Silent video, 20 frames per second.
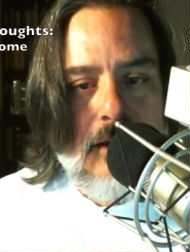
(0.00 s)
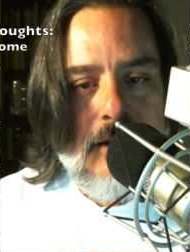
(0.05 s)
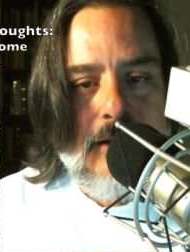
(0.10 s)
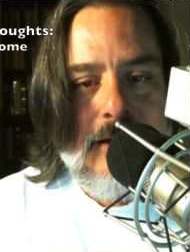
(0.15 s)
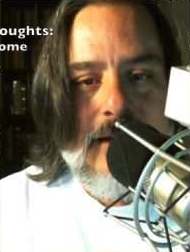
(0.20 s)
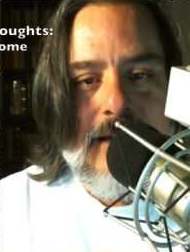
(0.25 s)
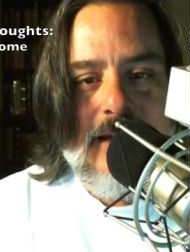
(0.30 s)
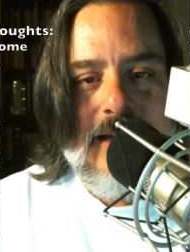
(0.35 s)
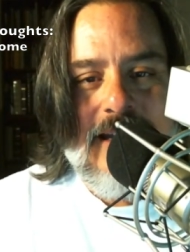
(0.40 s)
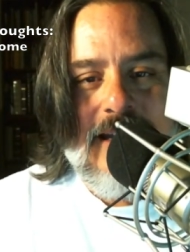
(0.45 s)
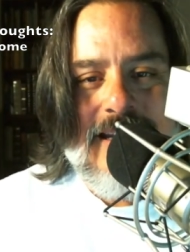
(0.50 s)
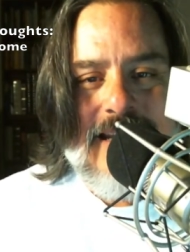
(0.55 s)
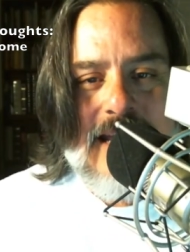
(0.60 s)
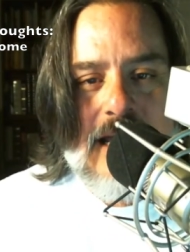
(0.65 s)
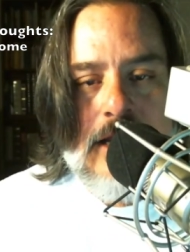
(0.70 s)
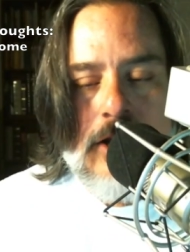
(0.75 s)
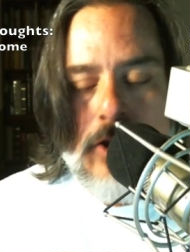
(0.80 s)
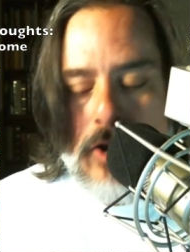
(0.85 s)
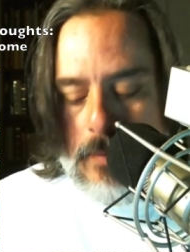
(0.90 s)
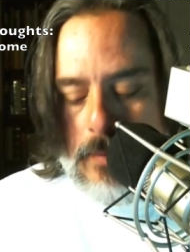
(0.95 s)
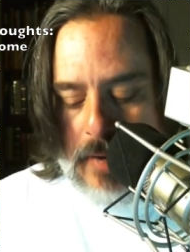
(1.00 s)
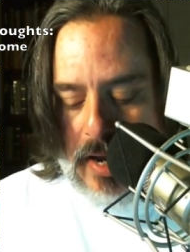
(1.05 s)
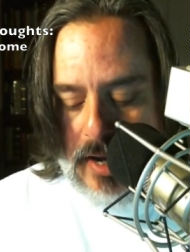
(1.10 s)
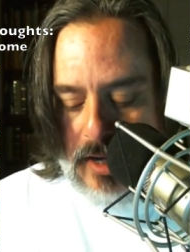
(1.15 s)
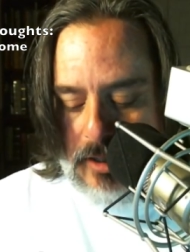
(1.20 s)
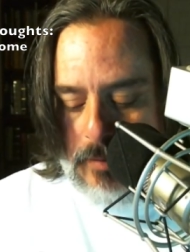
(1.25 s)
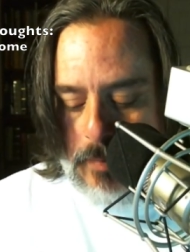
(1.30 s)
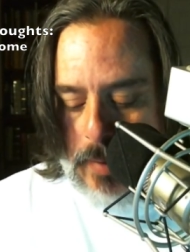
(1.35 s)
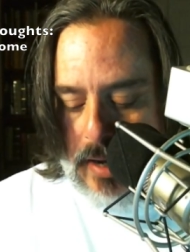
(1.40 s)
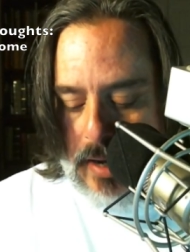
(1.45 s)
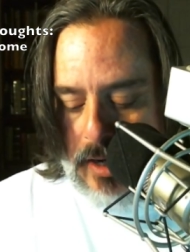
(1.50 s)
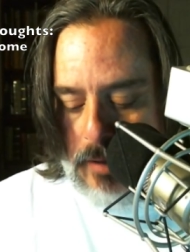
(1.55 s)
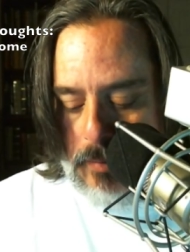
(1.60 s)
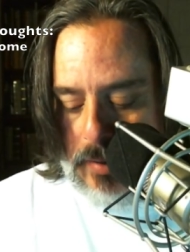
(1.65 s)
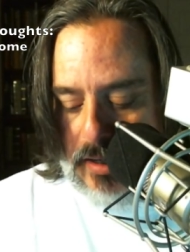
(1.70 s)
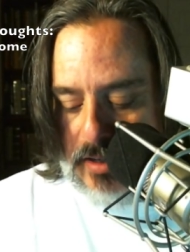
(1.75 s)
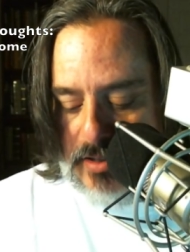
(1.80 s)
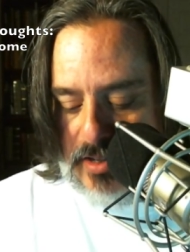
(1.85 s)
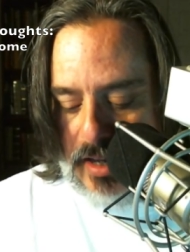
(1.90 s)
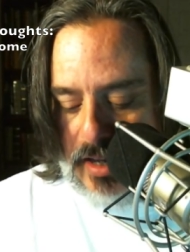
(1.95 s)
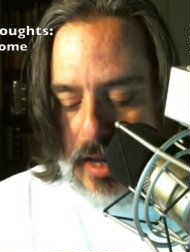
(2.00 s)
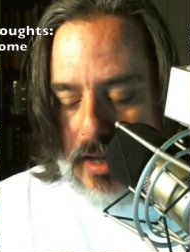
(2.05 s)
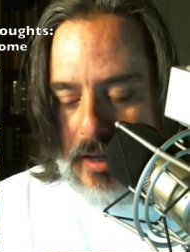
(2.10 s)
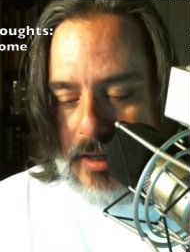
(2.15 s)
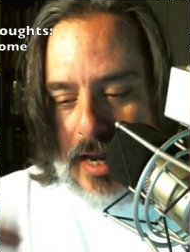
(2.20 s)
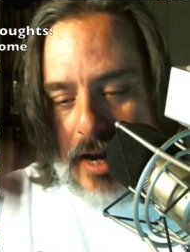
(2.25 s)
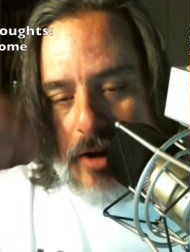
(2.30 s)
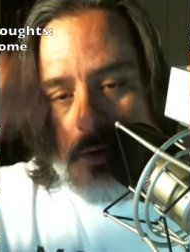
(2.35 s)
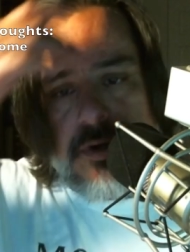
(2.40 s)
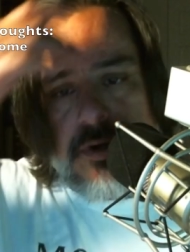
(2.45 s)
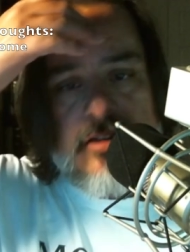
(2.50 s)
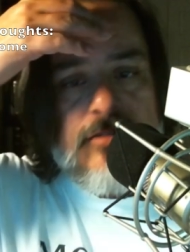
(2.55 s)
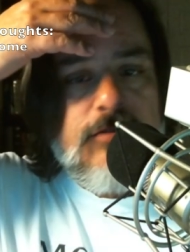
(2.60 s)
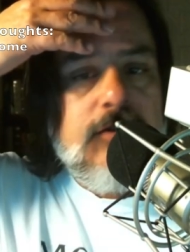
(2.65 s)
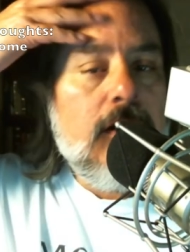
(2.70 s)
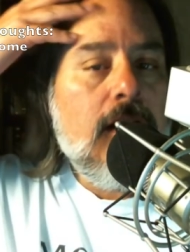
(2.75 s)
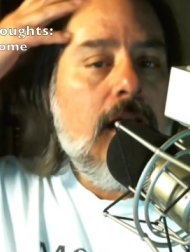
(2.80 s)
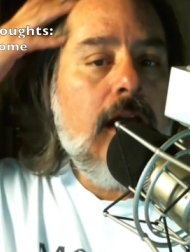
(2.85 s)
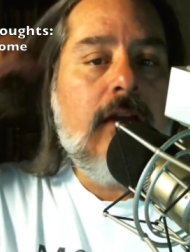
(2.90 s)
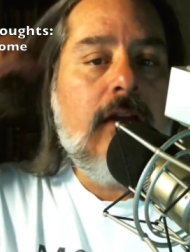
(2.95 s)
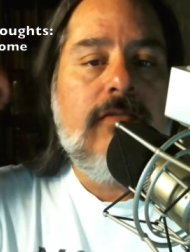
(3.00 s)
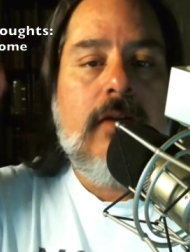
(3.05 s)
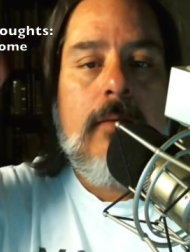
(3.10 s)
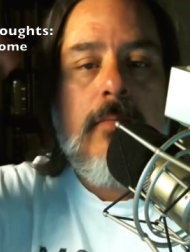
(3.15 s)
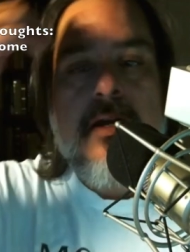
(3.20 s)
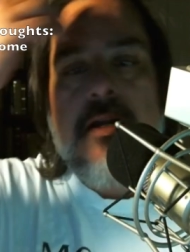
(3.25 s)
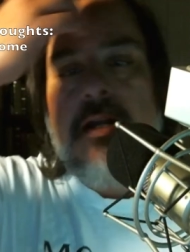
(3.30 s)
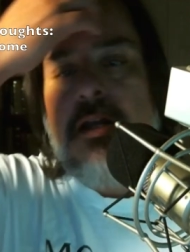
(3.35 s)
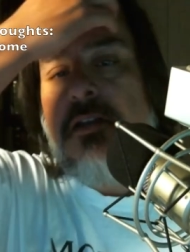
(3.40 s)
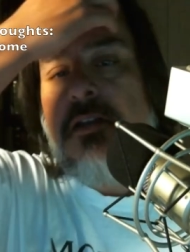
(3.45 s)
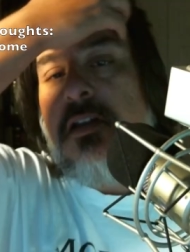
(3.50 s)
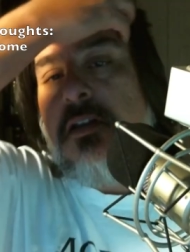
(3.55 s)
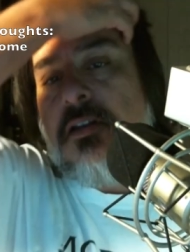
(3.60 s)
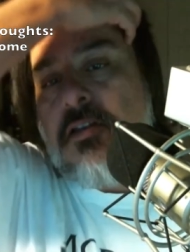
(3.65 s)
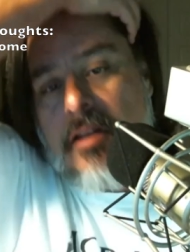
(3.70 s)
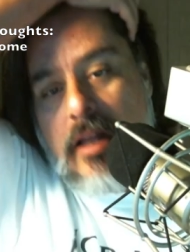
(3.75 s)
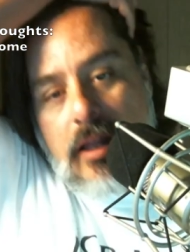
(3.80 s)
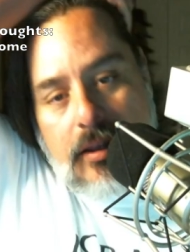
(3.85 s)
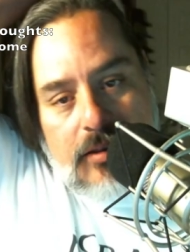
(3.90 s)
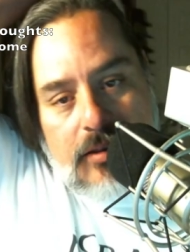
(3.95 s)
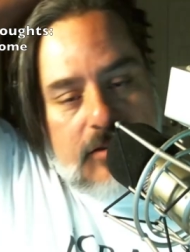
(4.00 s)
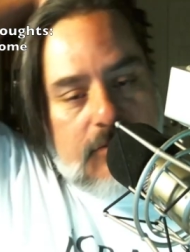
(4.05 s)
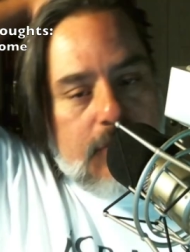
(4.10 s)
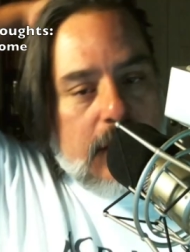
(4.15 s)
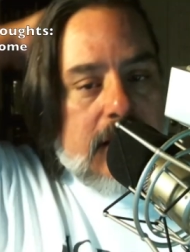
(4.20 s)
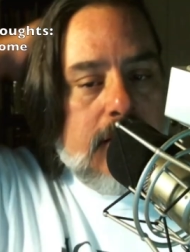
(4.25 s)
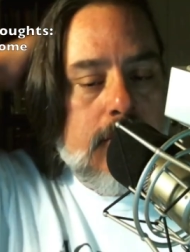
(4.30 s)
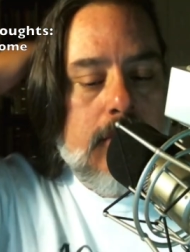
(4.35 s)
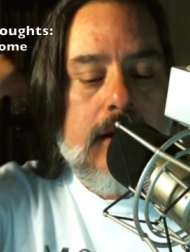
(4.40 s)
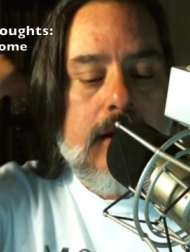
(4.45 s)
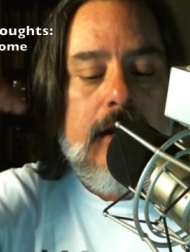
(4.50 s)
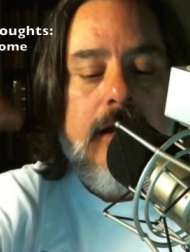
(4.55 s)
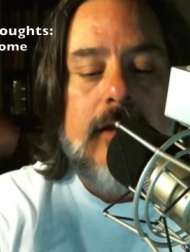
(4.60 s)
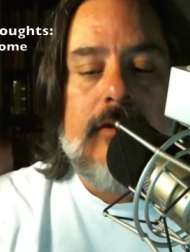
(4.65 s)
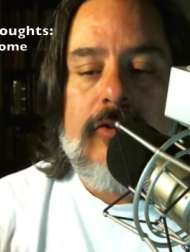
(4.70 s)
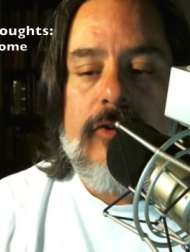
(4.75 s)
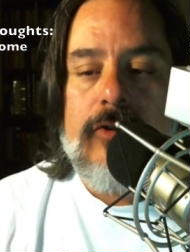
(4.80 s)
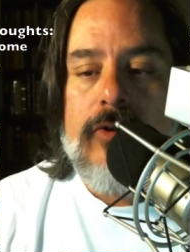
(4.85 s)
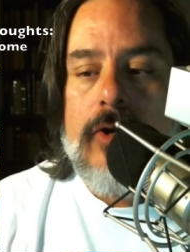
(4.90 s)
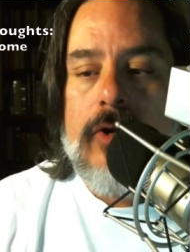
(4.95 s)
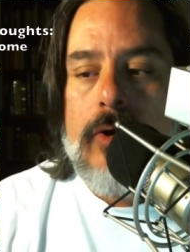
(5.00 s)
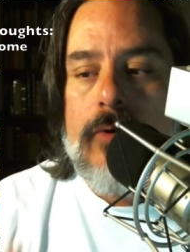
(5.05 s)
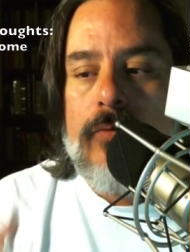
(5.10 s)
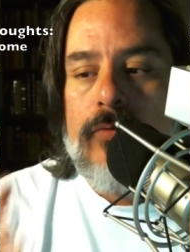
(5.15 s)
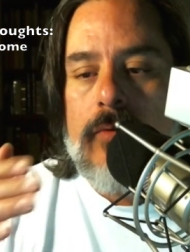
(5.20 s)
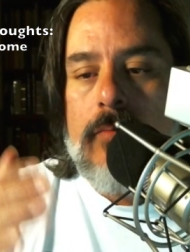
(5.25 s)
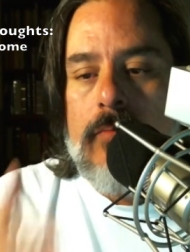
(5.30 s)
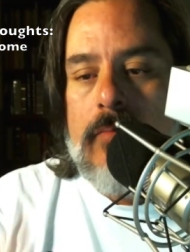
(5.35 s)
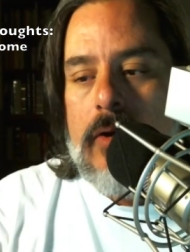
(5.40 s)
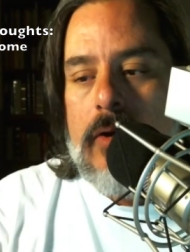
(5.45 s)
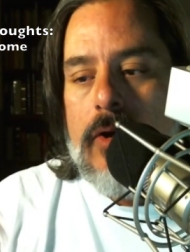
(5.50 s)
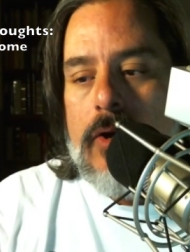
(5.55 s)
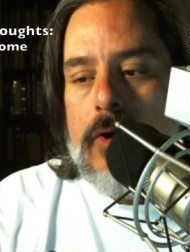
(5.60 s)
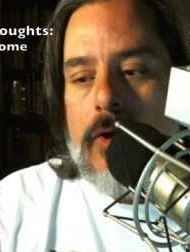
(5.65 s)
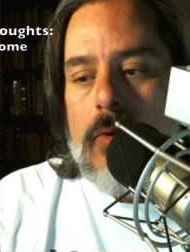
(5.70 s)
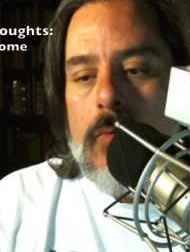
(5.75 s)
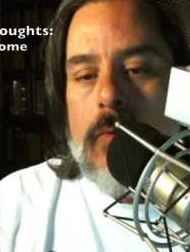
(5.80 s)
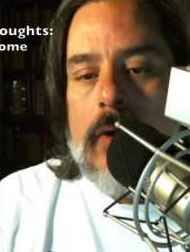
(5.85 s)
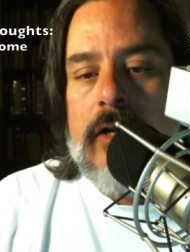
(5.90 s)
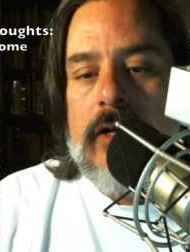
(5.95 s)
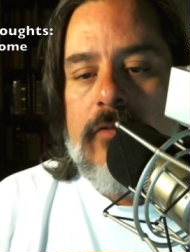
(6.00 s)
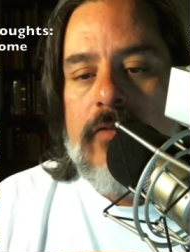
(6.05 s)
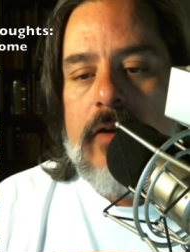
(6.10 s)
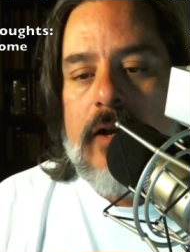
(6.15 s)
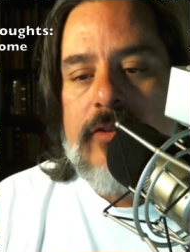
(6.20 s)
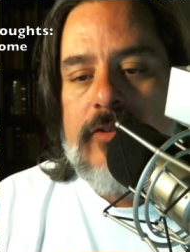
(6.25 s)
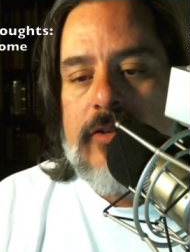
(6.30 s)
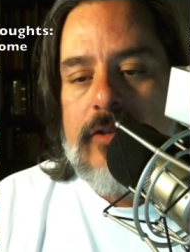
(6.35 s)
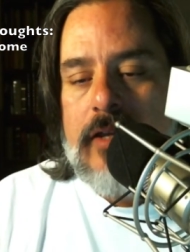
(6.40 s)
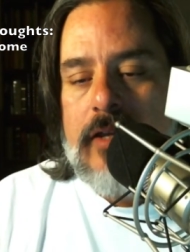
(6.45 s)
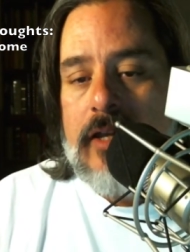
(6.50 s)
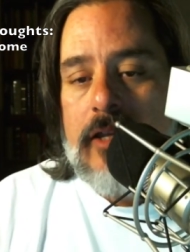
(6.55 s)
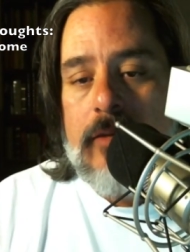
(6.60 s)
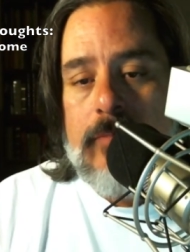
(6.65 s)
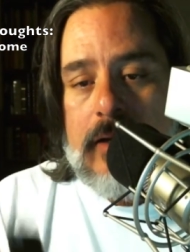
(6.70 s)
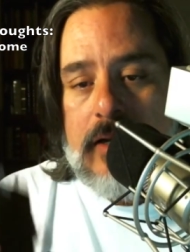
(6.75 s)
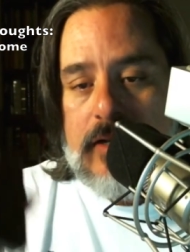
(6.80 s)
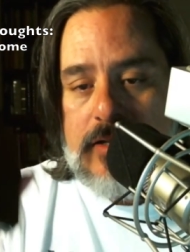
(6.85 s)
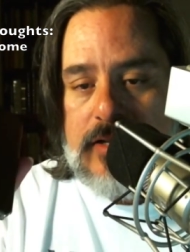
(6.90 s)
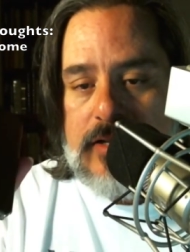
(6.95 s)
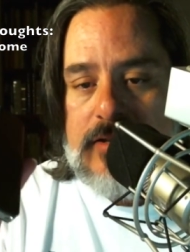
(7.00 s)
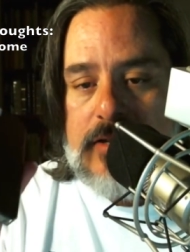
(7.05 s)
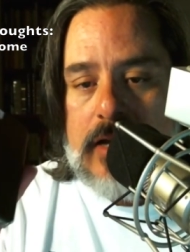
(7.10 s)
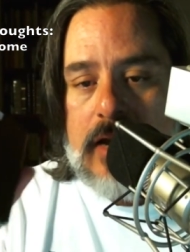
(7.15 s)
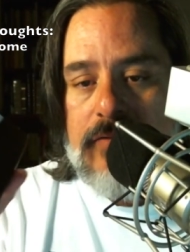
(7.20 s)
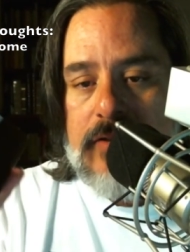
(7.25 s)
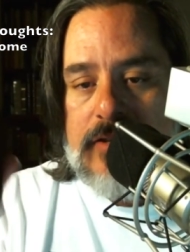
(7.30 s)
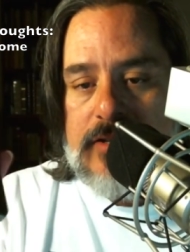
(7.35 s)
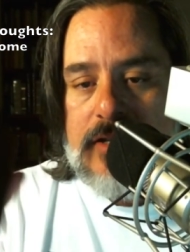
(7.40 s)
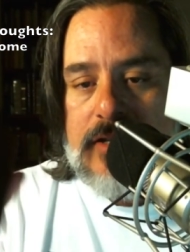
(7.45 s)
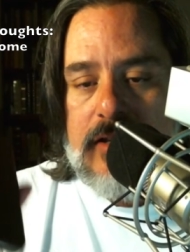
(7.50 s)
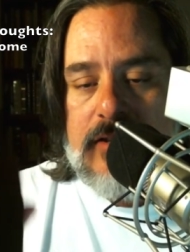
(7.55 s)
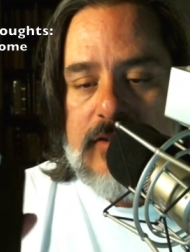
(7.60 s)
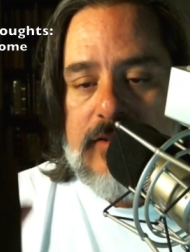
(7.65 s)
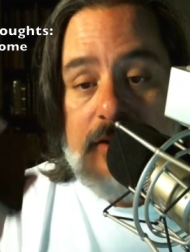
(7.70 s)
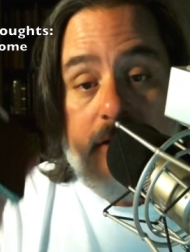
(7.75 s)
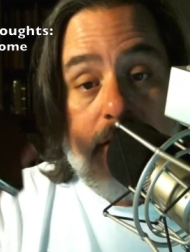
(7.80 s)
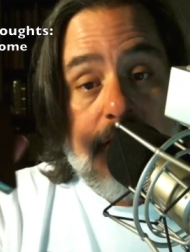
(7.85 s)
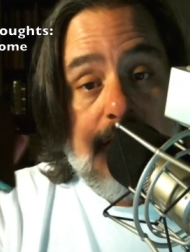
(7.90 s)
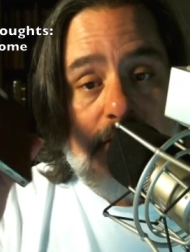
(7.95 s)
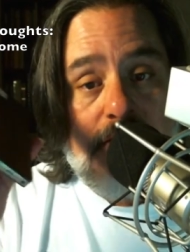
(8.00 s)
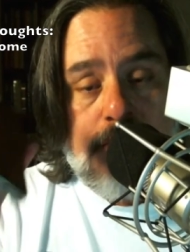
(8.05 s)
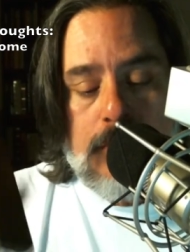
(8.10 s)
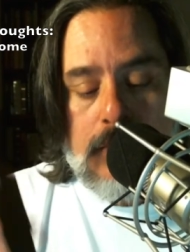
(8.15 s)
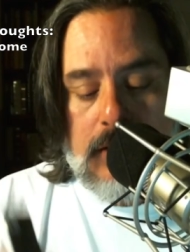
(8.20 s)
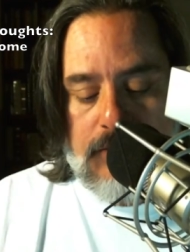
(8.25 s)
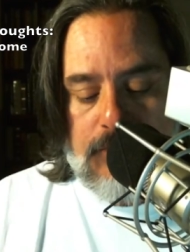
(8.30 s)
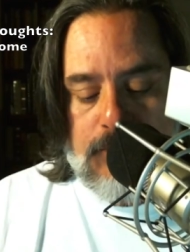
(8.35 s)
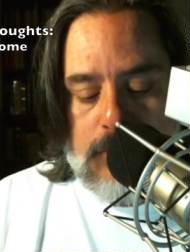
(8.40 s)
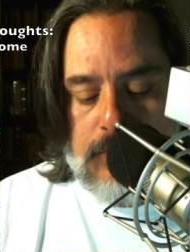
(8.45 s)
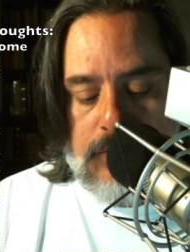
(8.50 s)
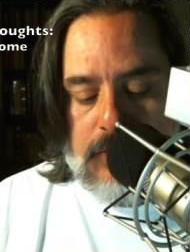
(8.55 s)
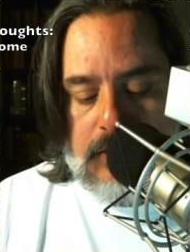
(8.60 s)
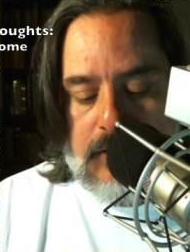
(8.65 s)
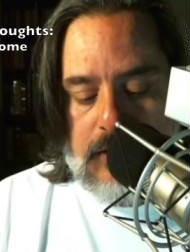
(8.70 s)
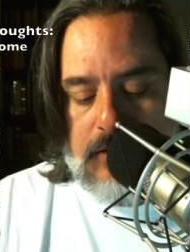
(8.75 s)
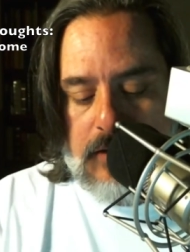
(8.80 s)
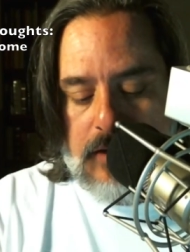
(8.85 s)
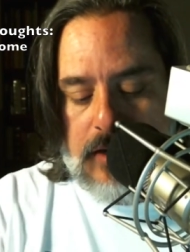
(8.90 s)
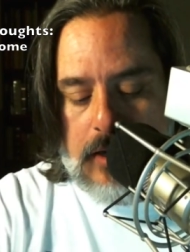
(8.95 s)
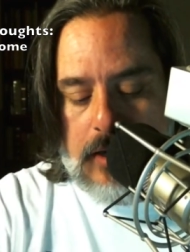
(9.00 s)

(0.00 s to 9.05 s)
And, and you know, I'm kind of debating because it, I always felt like if I'm going to spend the money to go from one device to the other, because this obviously still is a, a perfectly